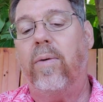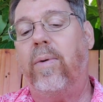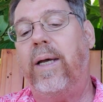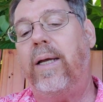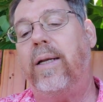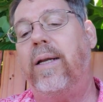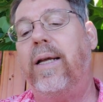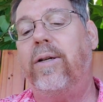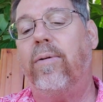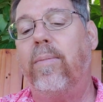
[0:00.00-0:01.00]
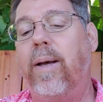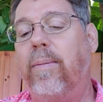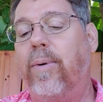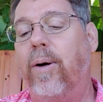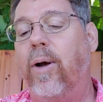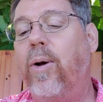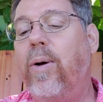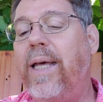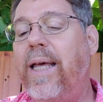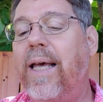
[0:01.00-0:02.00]
We need to remember who
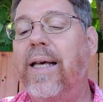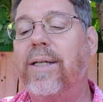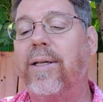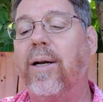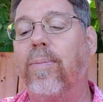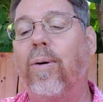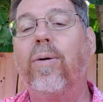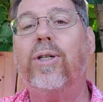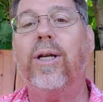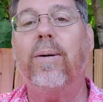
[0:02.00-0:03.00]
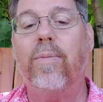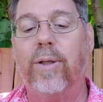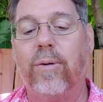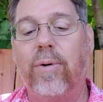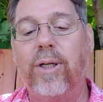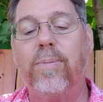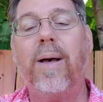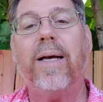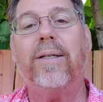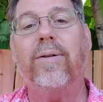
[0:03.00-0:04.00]
He is and approach Him with the
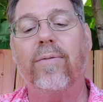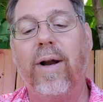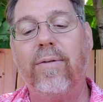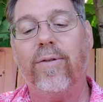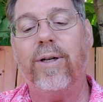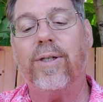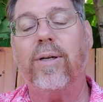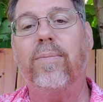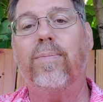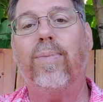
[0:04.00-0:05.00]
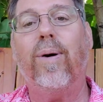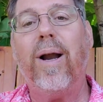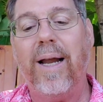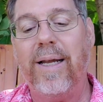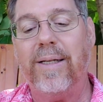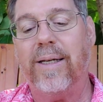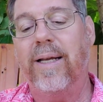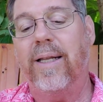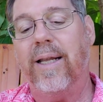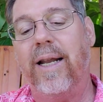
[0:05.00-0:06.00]
respect and reverence and praise
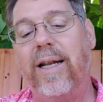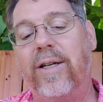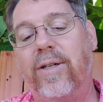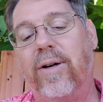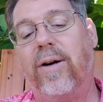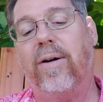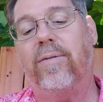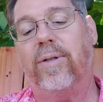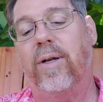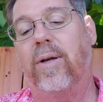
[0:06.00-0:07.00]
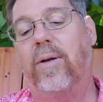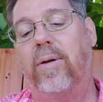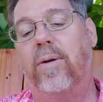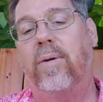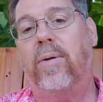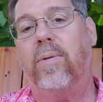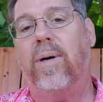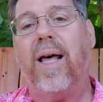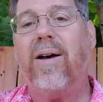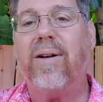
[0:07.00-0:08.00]
that He deserves.
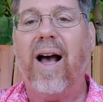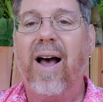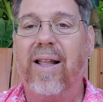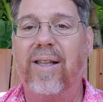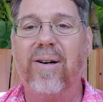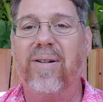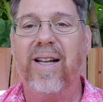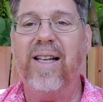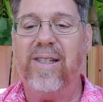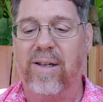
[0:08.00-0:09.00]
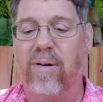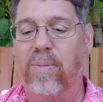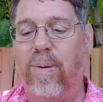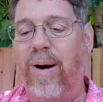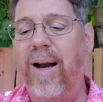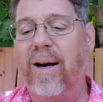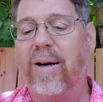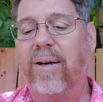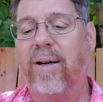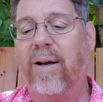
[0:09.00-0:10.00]
Without God, there is no
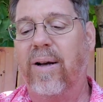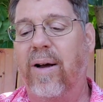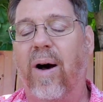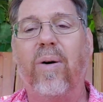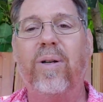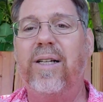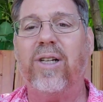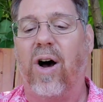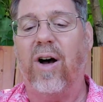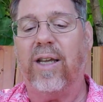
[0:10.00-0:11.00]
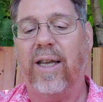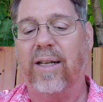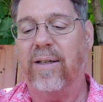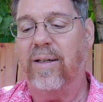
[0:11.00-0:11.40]
prayer only talking,